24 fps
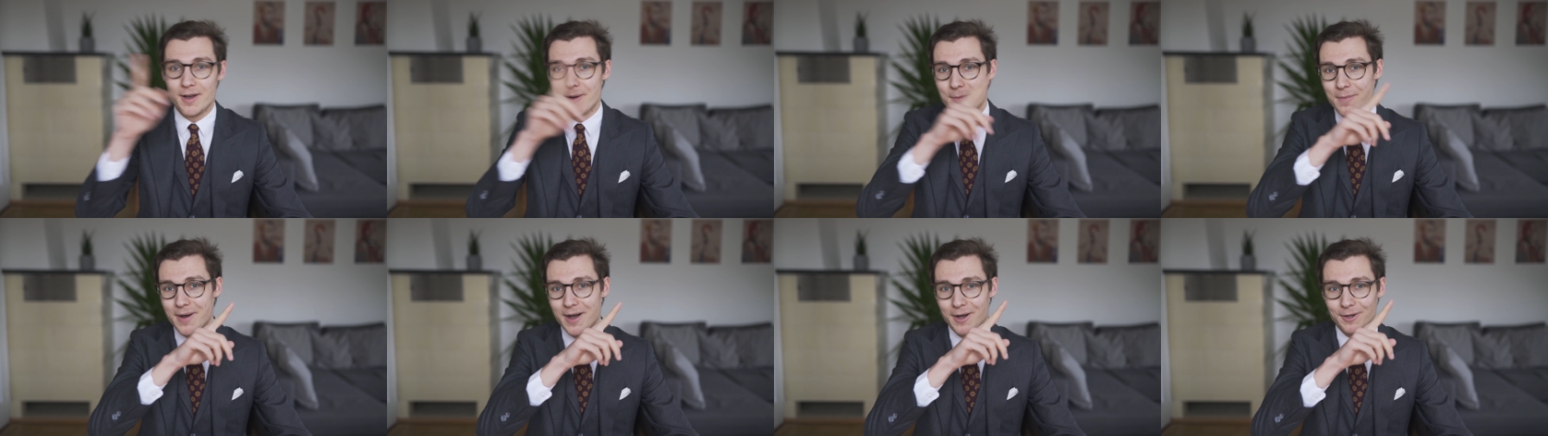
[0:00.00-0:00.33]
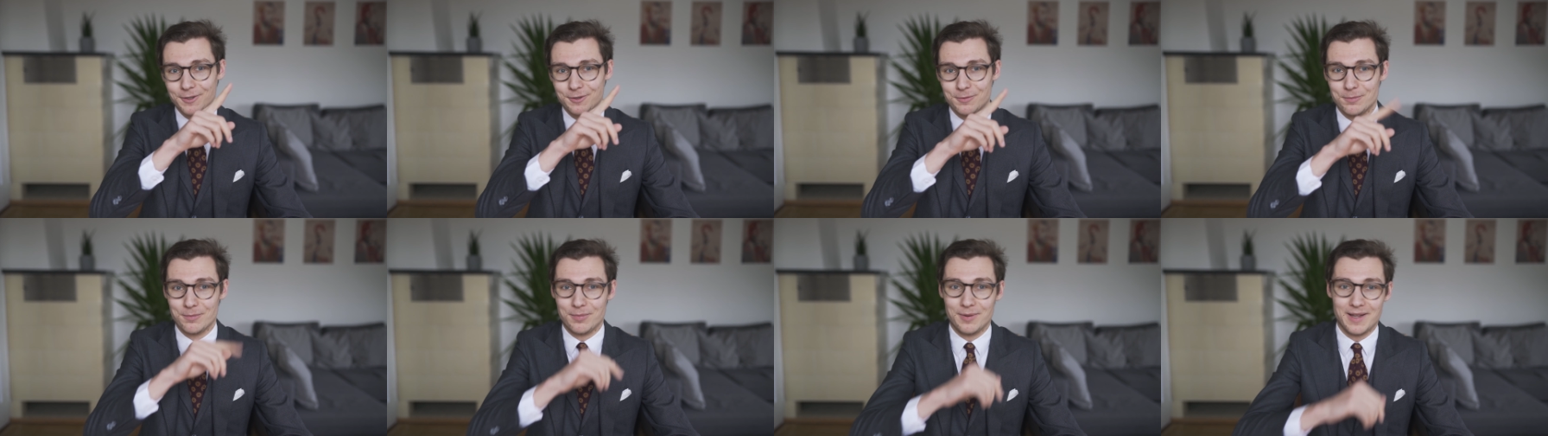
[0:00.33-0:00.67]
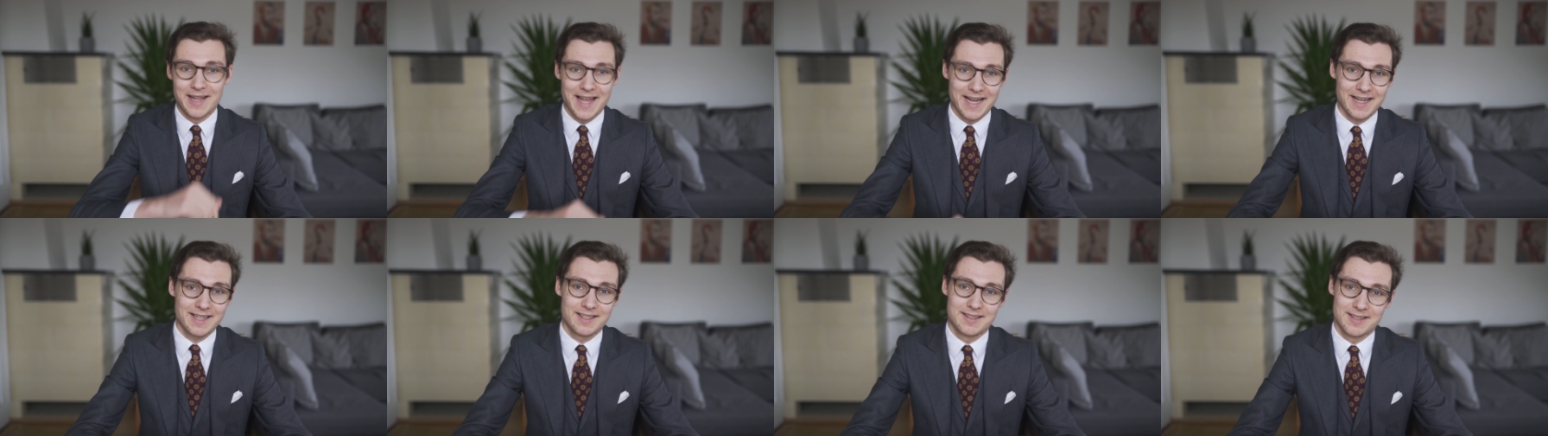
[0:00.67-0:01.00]
about
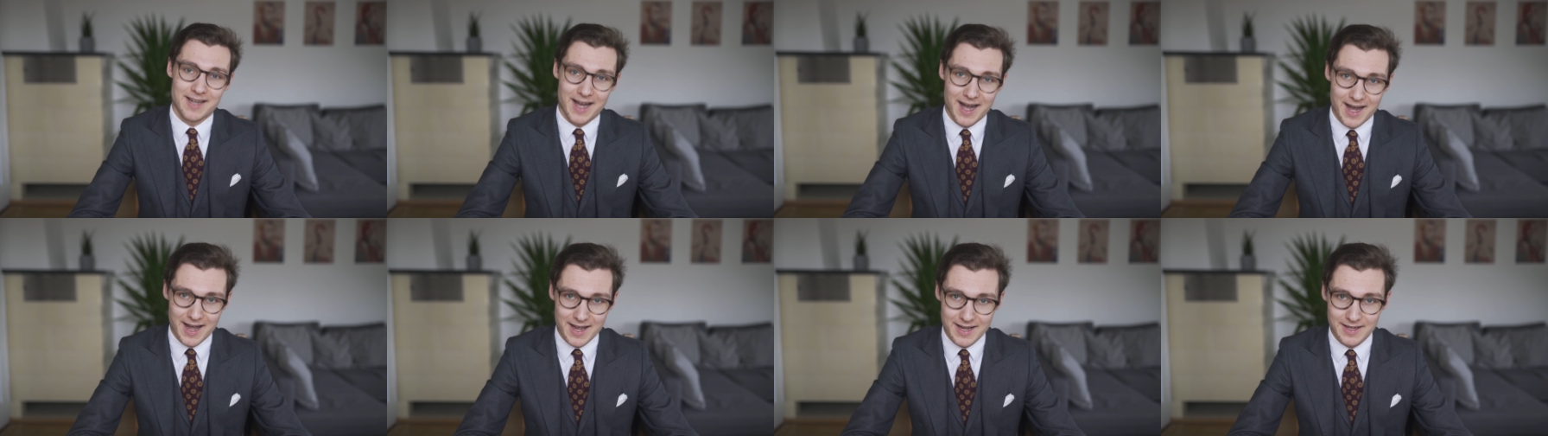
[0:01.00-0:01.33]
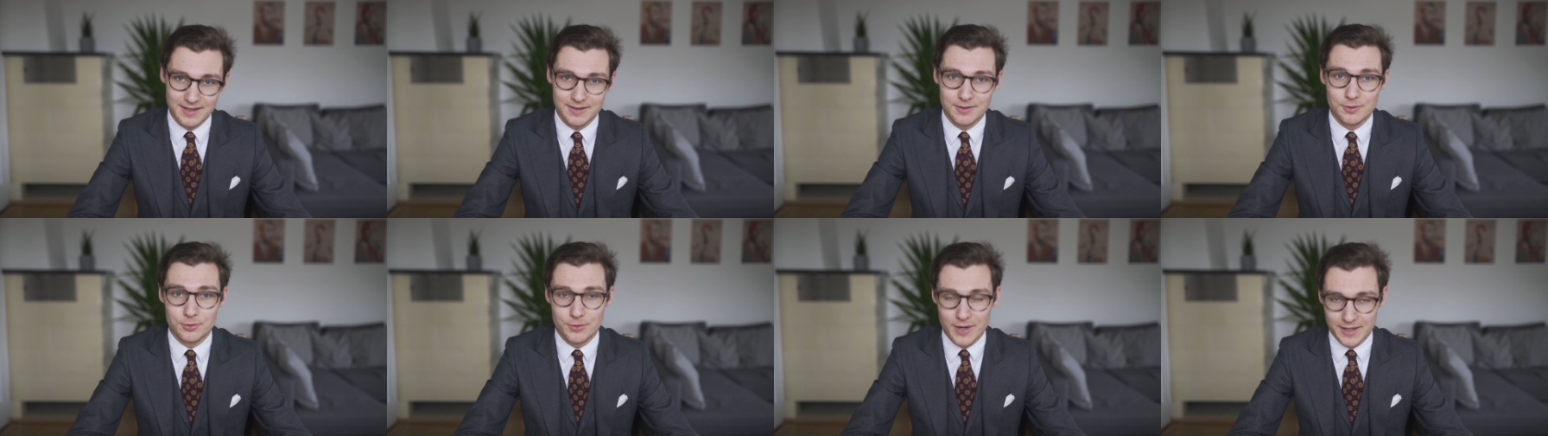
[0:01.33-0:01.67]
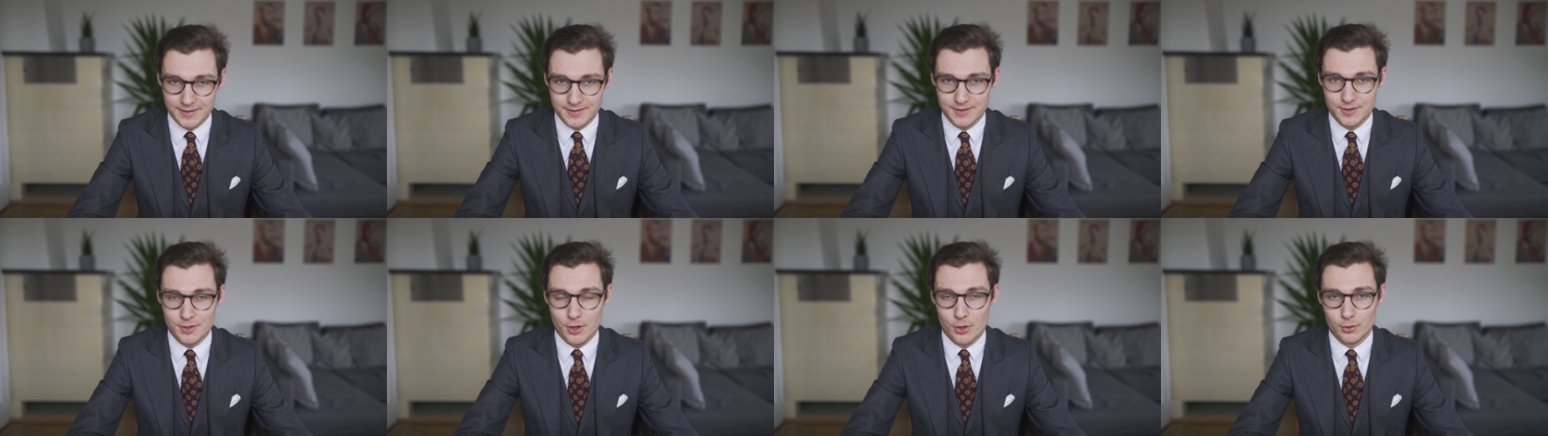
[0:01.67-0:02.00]
black tie
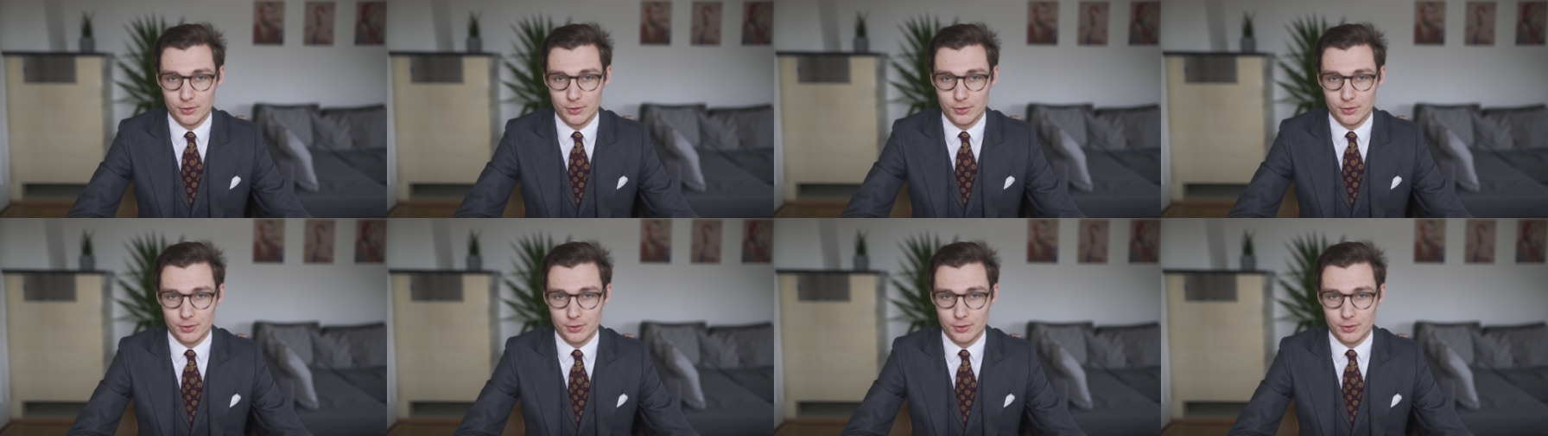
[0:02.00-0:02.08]
dress